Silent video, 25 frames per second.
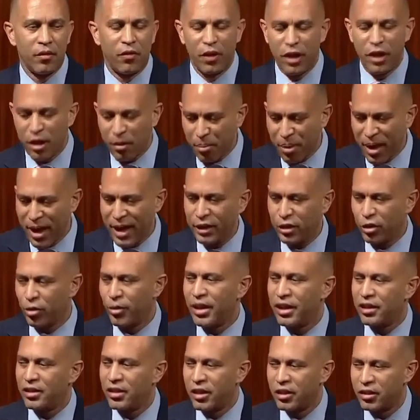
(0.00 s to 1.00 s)
for their
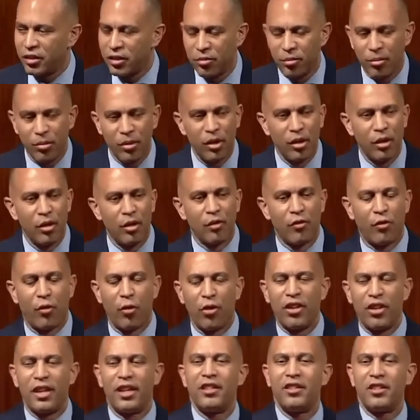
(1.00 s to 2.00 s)
patriotism,
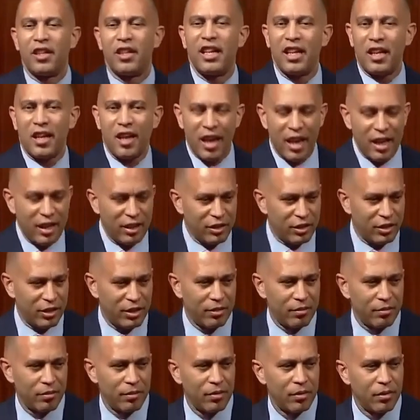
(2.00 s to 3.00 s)
for their
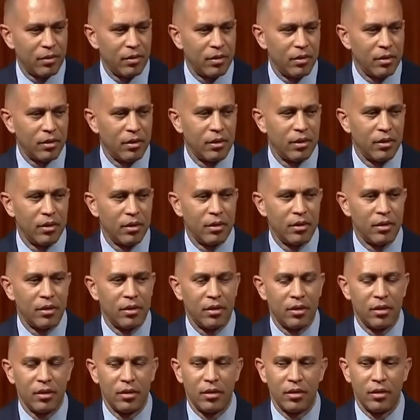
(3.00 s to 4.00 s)
dedication,
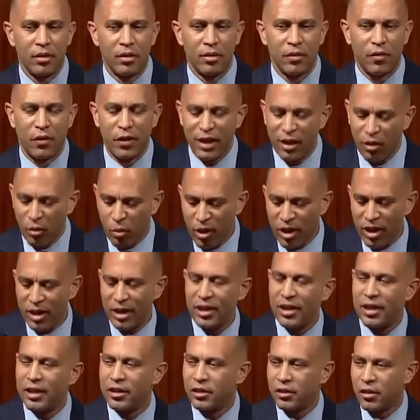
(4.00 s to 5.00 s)
for their
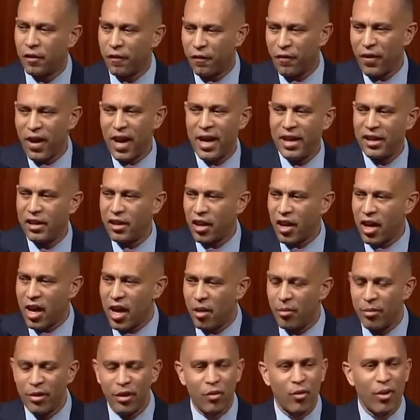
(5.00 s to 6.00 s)
willingness to find the
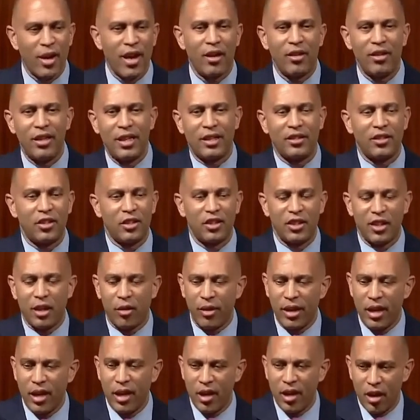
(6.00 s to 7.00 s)
common ground
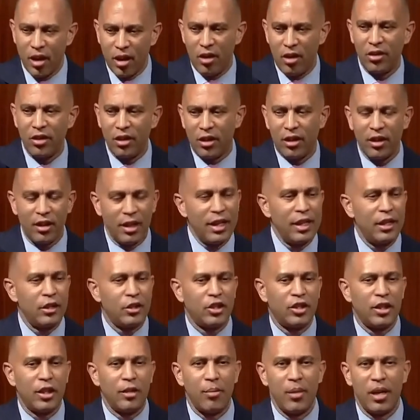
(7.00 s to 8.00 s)
necessary under the
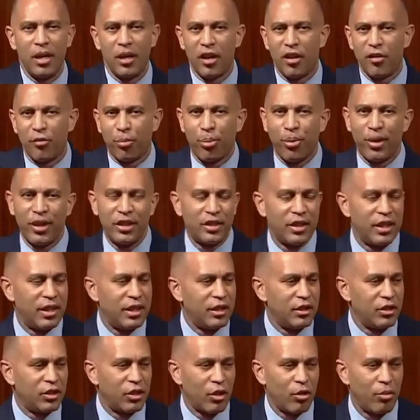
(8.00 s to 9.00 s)
leadership of
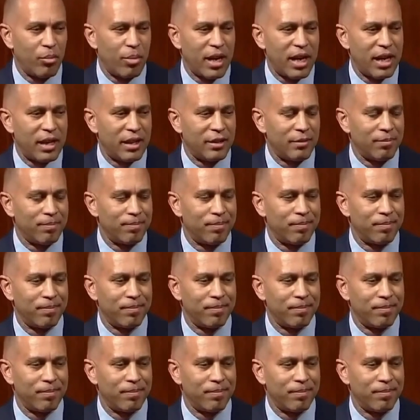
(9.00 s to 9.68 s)
President Joe Biden,